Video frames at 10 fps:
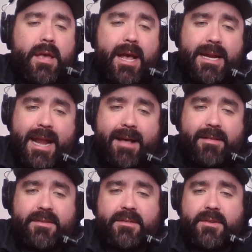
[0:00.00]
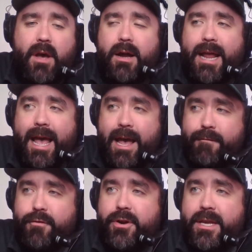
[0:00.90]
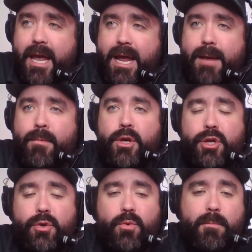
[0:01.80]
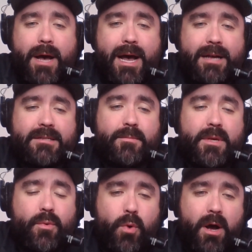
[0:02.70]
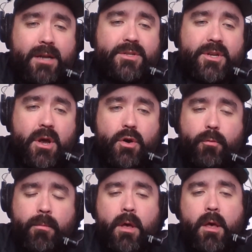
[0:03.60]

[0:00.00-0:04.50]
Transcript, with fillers: and analysis on every game you would possibly want to know.